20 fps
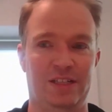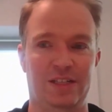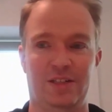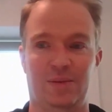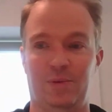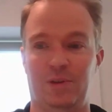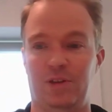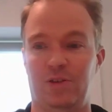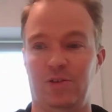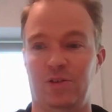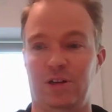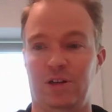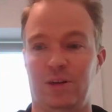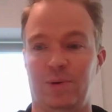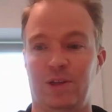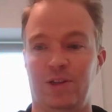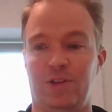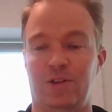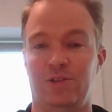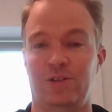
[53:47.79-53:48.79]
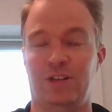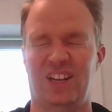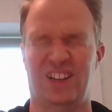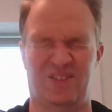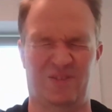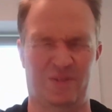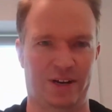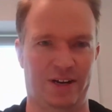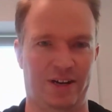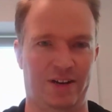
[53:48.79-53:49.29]
Something to talk about also,
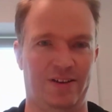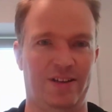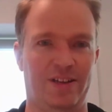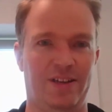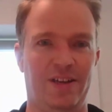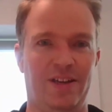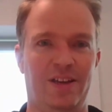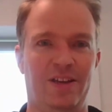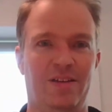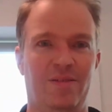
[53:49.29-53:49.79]
that we're